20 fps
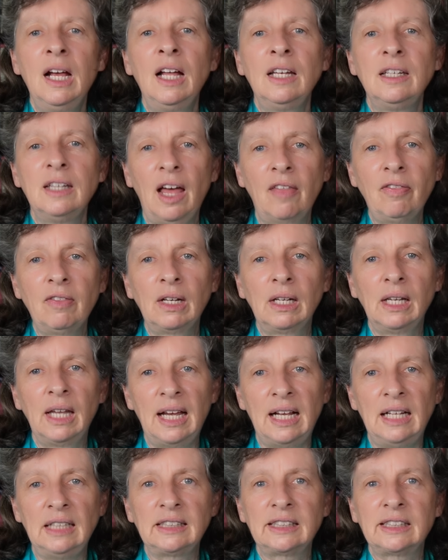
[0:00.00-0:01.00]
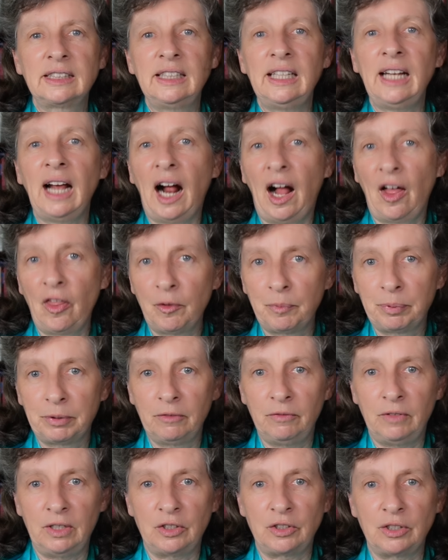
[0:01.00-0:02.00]
Nonetheless, the other
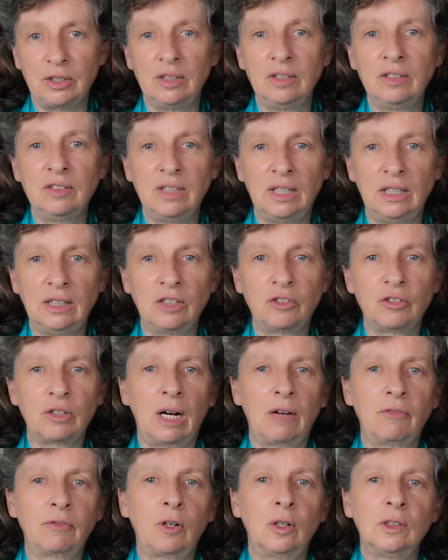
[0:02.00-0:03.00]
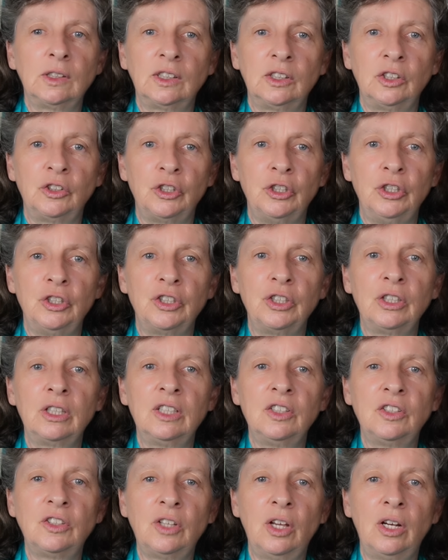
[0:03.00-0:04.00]
provisions in the draft Constitution
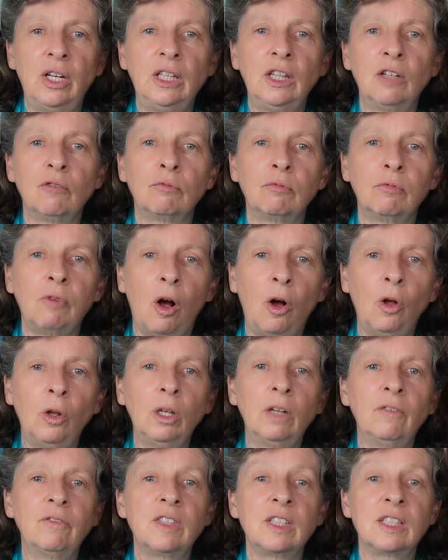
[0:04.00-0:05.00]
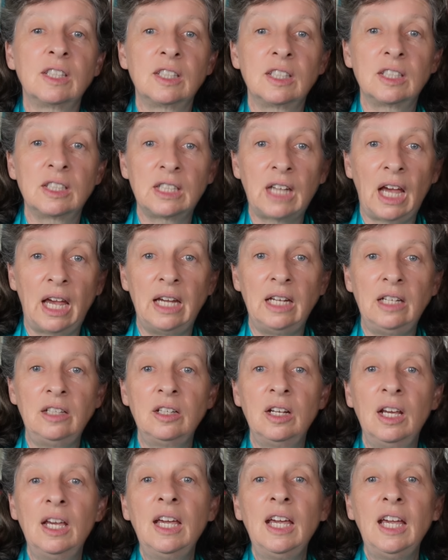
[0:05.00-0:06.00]
concerning the role of the
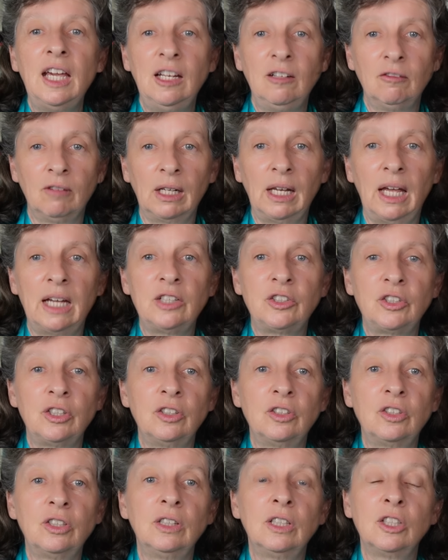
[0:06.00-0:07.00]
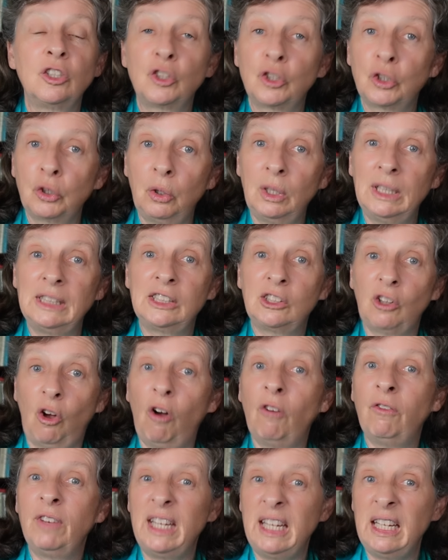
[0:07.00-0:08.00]
state in relation to the choice
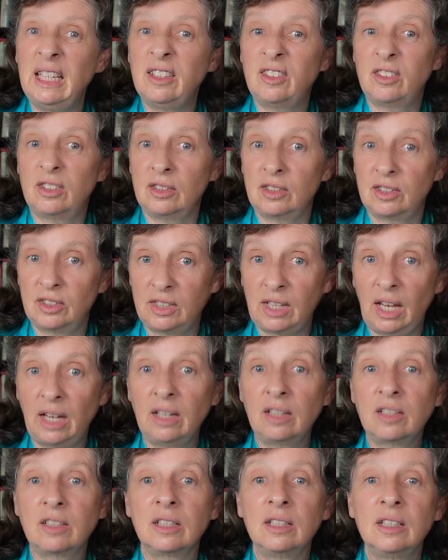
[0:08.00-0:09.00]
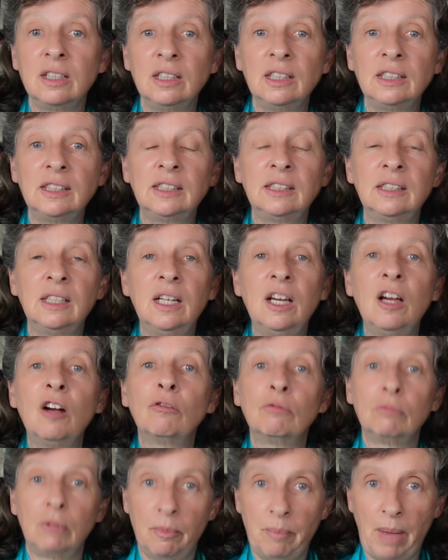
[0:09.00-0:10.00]
of its senators
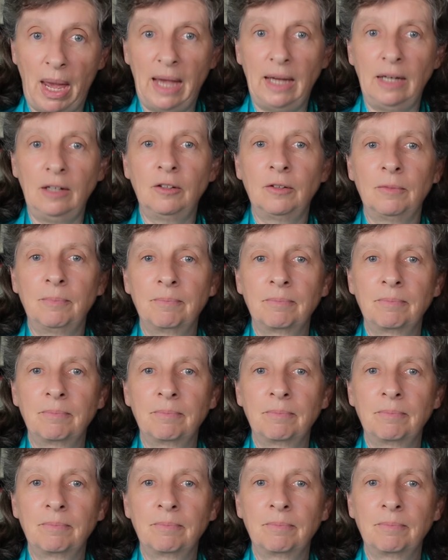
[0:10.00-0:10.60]
remained.